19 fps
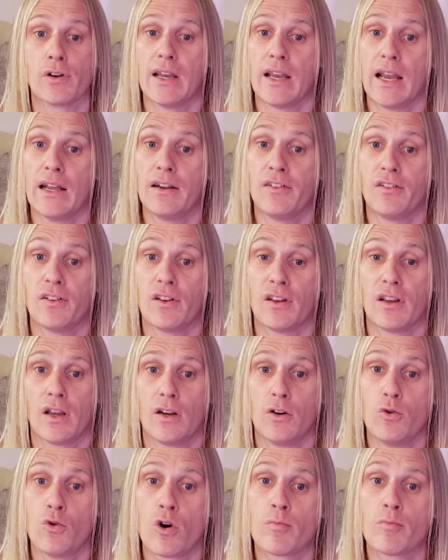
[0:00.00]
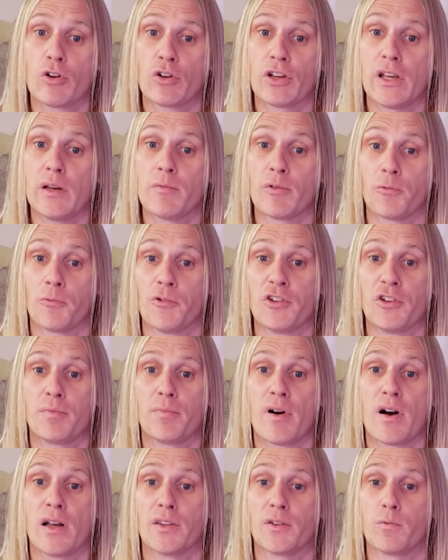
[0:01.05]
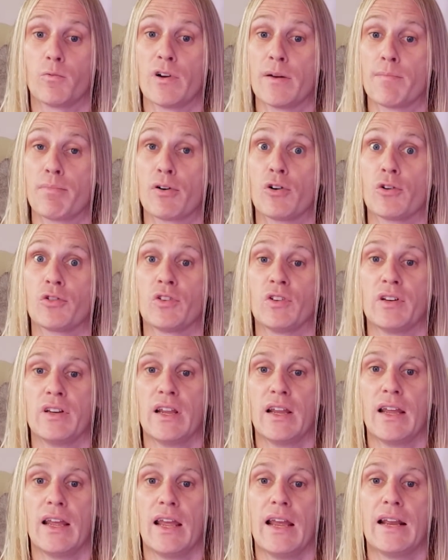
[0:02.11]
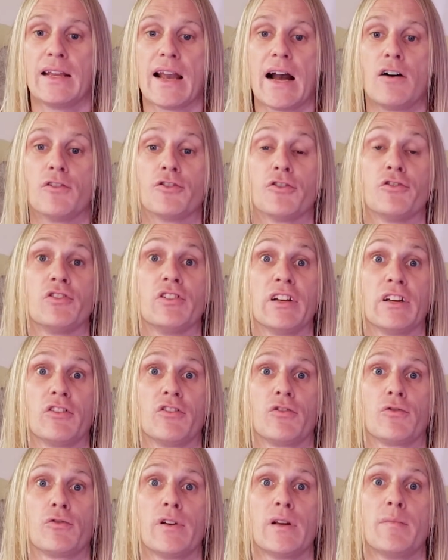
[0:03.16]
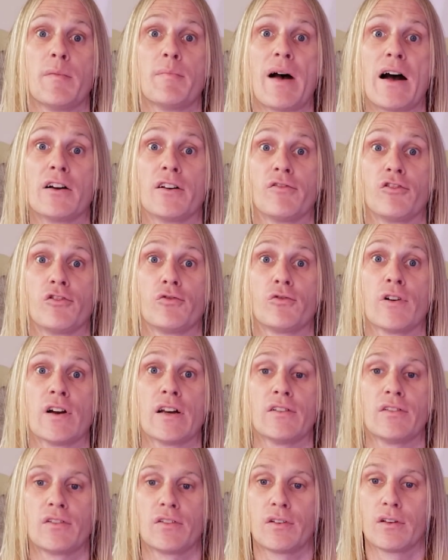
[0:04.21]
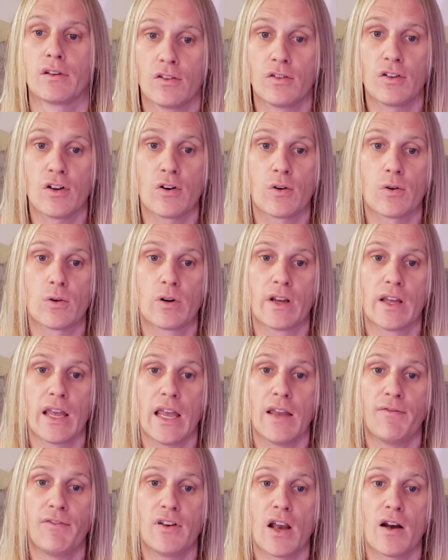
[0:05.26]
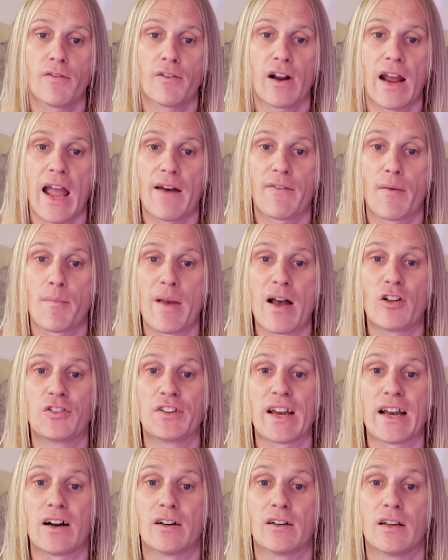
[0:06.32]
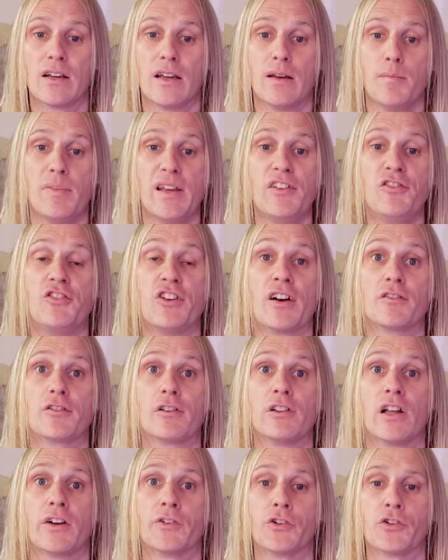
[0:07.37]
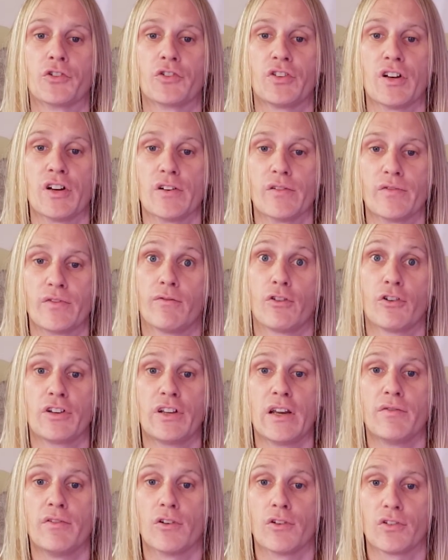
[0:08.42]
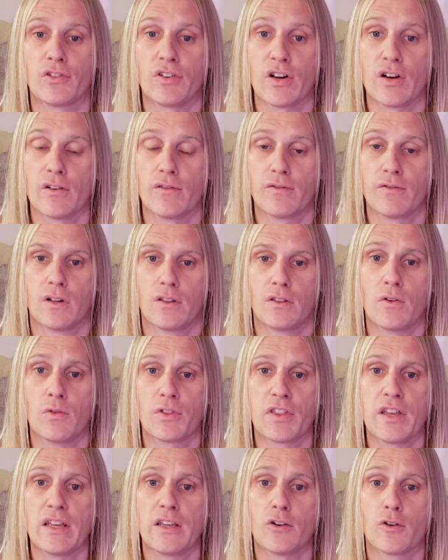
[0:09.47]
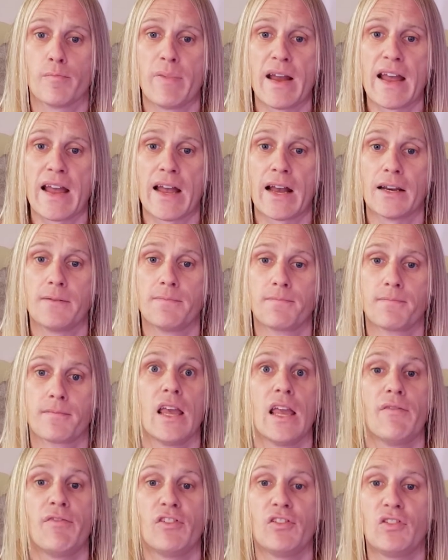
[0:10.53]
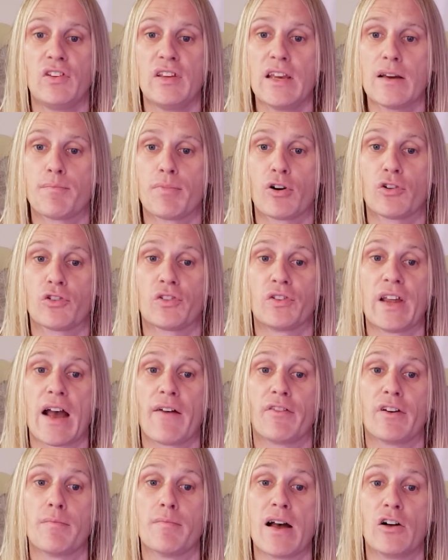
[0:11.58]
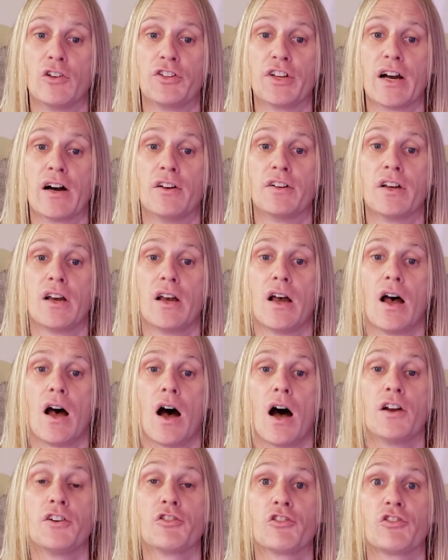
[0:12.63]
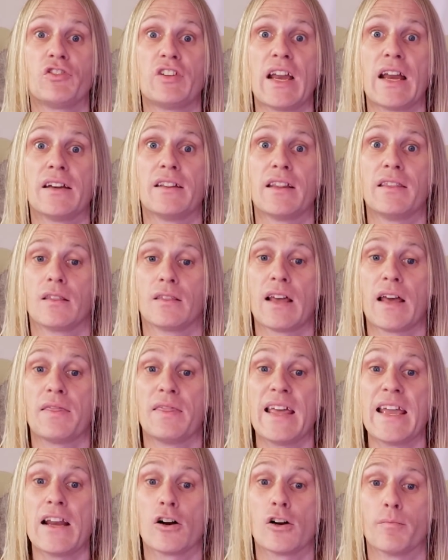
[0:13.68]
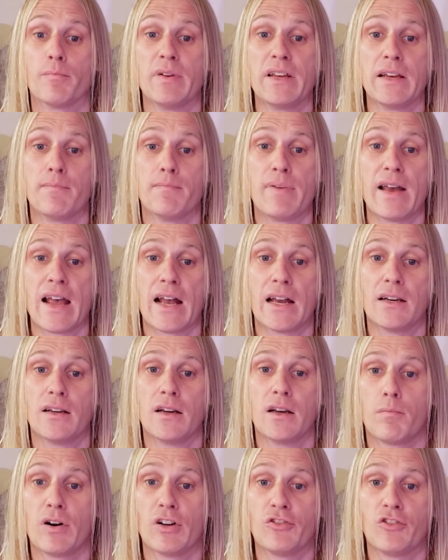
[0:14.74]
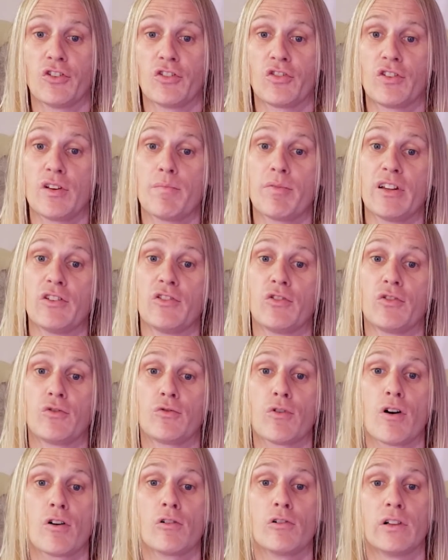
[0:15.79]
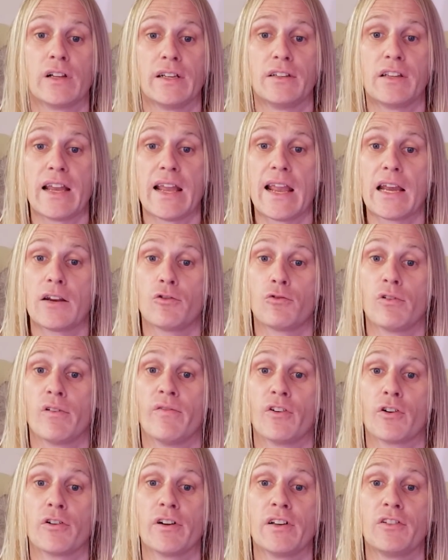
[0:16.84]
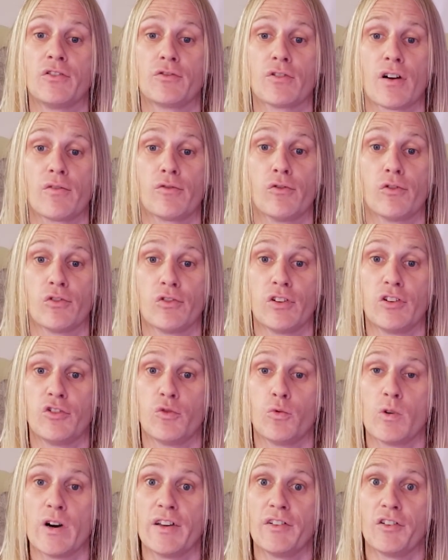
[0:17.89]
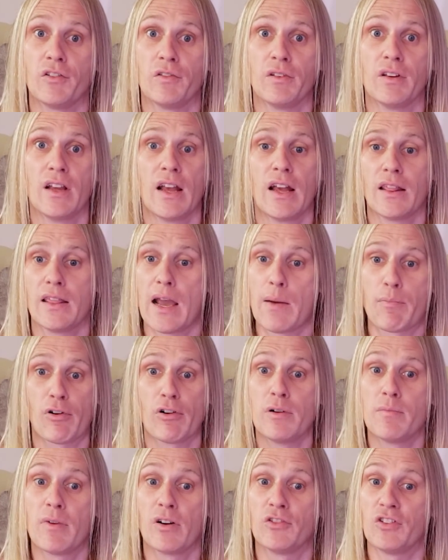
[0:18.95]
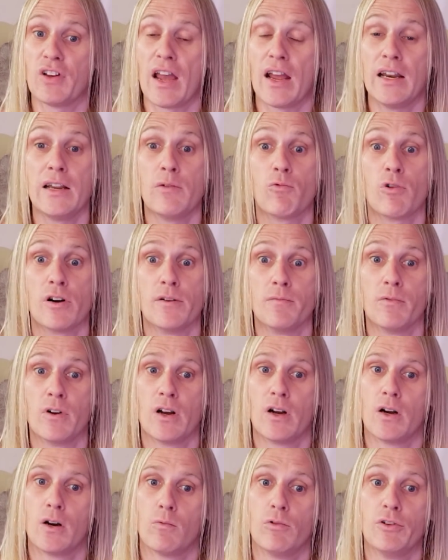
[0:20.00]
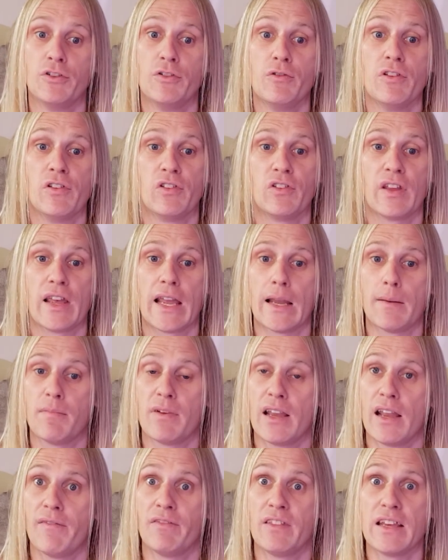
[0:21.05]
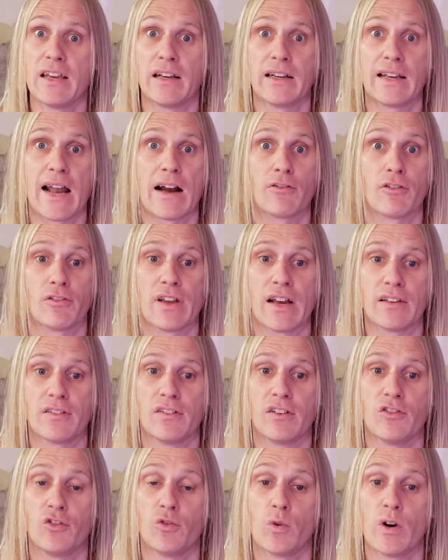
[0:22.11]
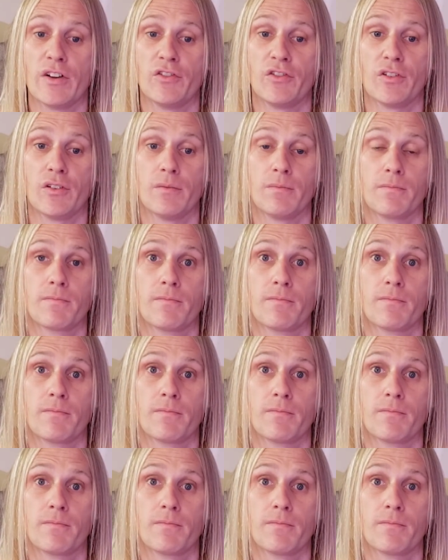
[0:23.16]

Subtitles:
It is a normal human response when a person encounters an extreme amount of stress. So, if you ever have a meltdown, be gentle on yourself. Forgive yourself. Don't think you're bad. If you see a person having a meltdown, understand that they aren't being bad, but just simply struggling to handle a very stressful situation that pretty much anyone would do the same if they encounter that situation.